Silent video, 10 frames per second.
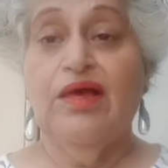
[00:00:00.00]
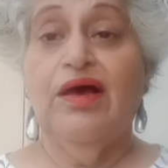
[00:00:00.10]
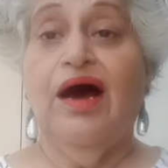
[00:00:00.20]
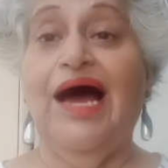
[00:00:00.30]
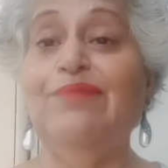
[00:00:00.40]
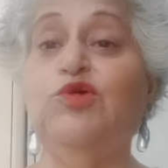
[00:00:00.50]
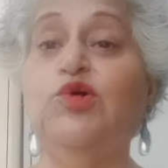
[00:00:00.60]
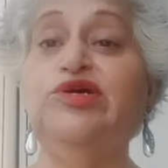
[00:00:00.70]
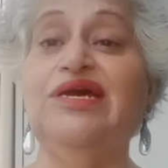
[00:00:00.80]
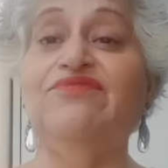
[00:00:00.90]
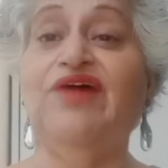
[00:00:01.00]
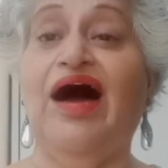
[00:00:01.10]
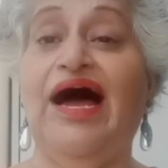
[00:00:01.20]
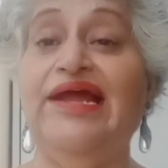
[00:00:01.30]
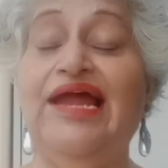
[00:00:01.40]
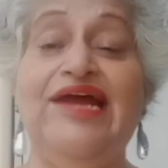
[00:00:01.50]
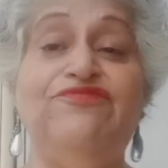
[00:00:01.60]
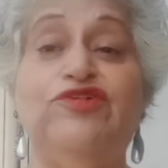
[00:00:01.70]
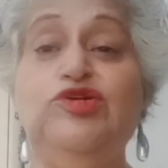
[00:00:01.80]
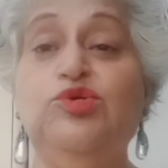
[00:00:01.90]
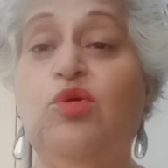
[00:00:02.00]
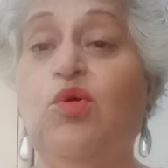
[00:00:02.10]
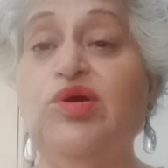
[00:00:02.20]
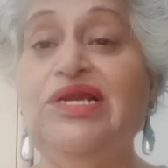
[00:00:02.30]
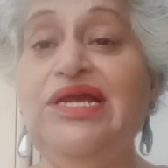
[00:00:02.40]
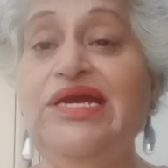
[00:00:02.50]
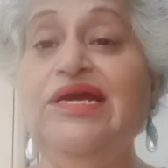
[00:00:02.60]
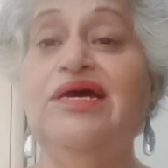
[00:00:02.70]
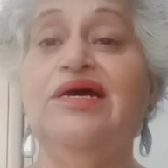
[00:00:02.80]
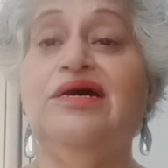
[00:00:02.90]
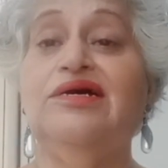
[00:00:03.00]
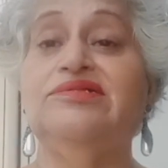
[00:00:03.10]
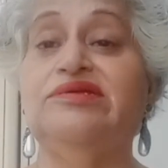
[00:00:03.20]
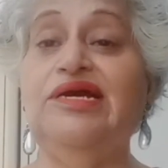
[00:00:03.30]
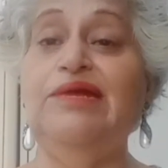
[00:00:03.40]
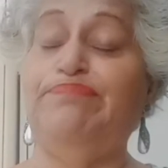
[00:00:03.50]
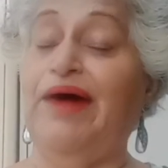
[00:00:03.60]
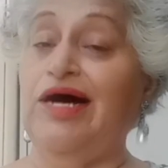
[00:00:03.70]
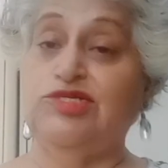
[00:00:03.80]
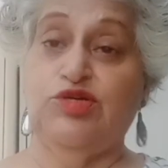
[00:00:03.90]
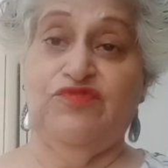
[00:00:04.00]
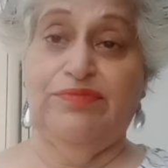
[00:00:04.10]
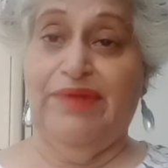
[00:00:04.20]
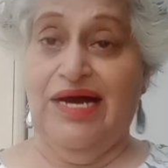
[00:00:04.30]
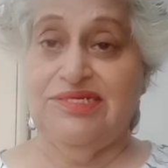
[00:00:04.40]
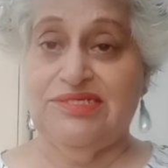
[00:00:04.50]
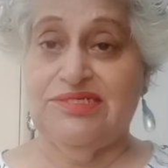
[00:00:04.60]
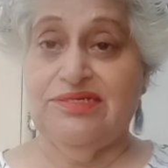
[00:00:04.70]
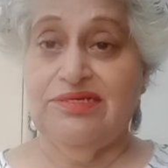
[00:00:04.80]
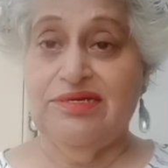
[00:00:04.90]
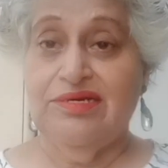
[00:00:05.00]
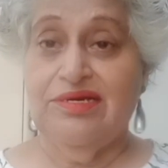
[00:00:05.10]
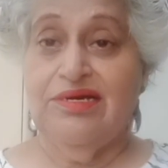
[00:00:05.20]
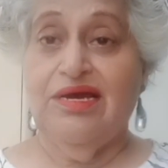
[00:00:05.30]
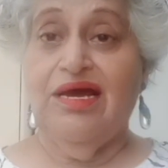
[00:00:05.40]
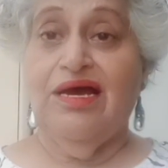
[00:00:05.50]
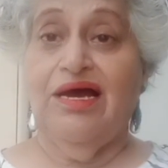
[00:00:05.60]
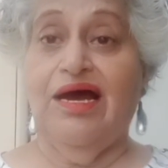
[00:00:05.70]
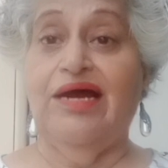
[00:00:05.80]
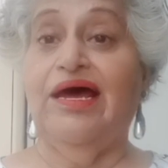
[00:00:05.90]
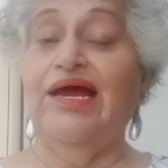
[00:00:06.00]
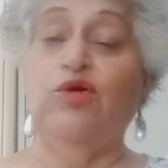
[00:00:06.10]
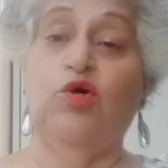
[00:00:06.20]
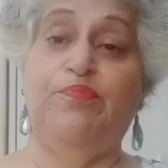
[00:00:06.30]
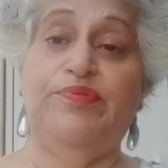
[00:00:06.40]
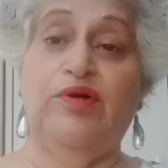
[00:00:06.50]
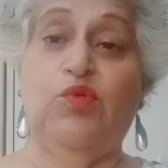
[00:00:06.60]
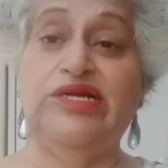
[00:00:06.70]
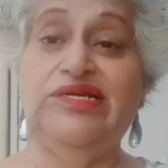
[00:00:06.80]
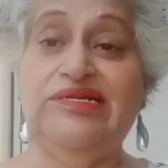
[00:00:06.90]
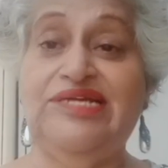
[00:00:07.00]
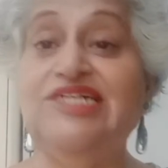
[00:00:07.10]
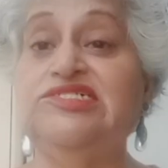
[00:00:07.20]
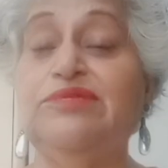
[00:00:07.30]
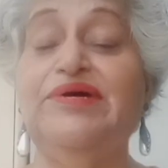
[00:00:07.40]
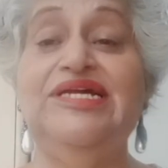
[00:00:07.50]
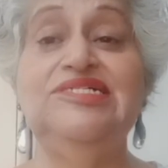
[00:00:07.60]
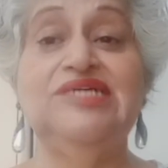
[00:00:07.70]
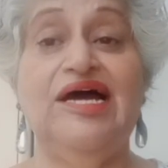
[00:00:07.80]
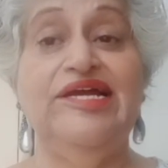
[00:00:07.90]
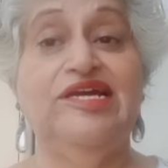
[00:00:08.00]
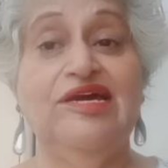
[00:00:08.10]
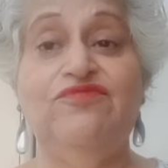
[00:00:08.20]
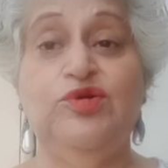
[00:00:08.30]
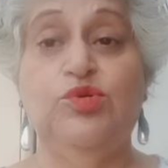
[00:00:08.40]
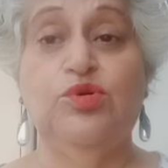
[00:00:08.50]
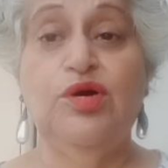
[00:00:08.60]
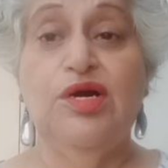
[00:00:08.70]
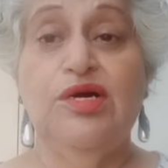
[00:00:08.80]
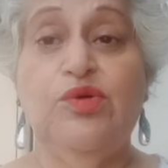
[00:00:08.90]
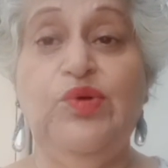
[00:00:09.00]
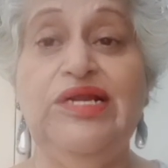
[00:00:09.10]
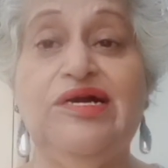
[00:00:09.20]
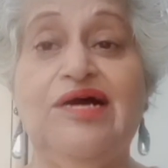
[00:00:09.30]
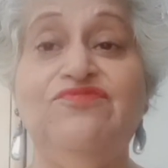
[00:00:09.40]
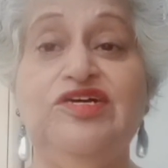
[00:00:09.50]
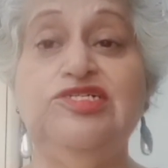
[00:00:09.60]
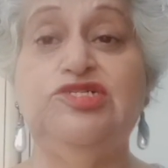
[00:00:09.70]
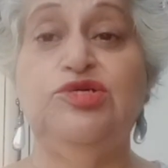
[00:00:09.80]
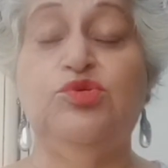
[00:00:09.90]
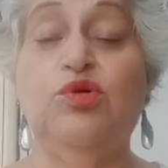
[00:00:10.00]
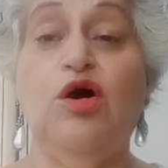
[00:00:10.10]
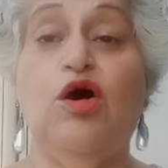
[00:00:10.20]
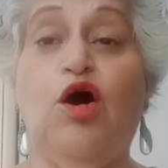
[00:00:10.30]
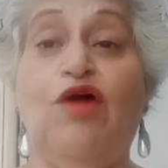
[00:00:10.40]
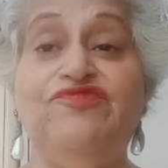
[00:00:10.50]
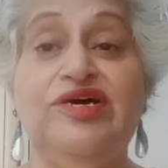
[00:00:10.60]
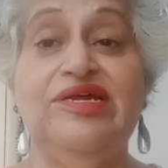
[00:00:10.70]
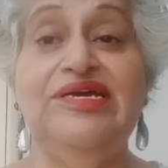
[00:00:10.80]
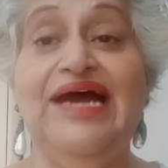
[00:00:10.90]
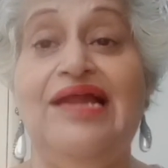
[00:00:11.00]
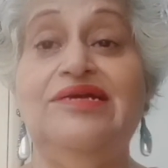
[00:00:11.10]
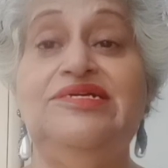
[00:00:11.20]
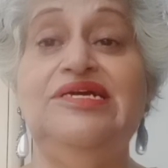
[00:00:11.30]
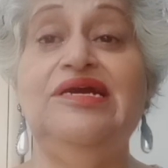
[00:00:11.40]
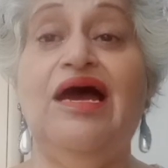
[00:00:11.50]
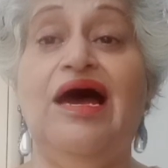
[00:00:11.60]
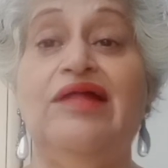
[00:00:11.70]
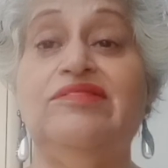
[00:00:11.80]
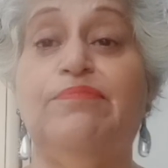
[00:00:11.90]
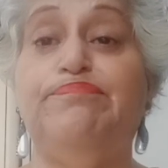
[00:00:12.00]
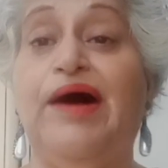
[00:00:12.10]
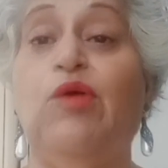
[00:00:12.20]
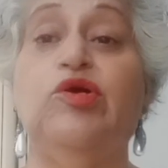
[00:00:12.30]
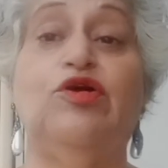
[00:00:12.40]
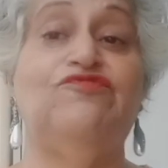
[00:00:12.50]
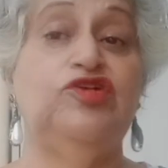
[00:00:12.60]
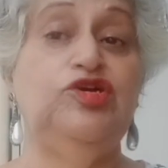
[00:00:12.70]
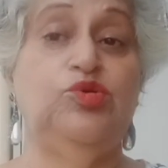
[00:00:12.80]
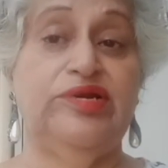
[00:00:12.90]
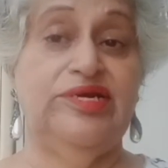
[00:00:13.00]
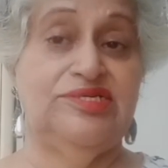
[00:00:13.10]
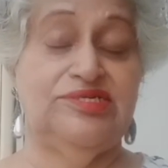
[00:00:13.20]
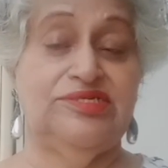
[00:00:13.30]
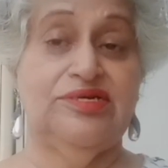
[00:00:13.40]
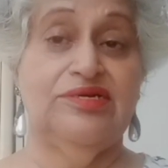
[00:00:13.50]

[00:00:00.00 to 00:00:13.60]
I'm going to give highlight for you only three parts of the Mass. And I hope what testimonies I give you will convince you of the reality and the power of the Eucharist.